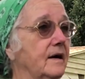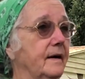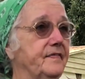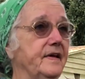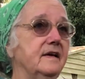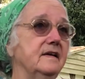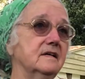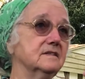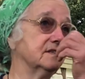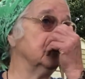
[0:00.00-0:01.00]
I think he
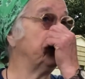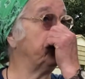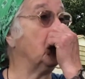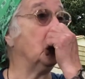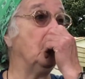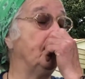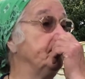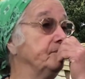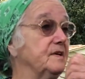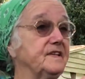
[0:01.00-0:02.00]
does it in the fall,
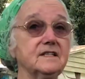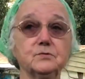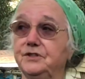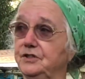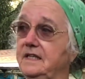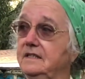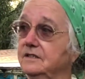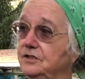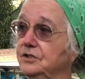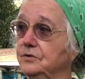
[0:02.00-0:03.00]
but that's what you need to
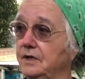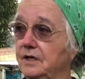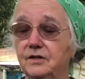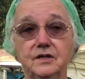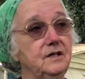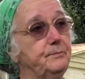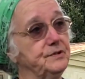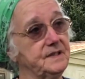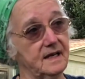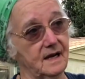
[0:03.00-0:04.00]
do. You need to
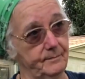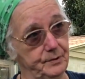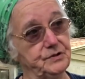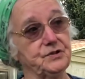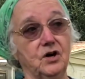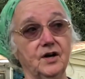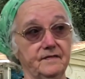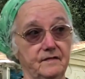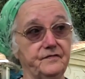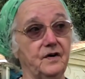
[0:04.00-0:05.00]
put that compost on
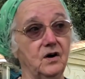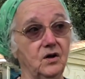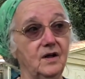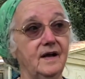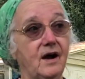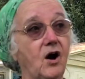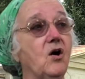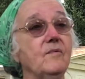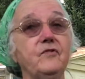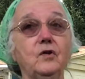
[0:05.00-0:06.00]
in the fall,
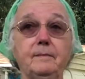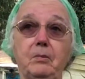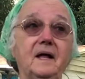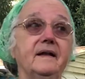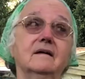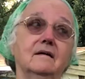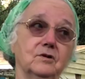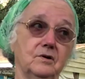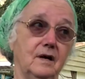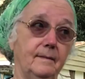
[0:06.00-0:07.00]
hopefully plant a cover
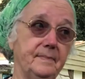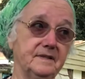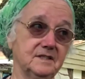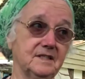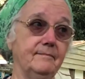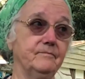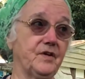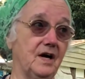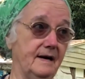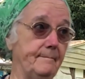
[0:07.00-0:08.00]
crop at the same
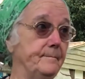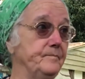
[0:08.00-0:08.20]
time.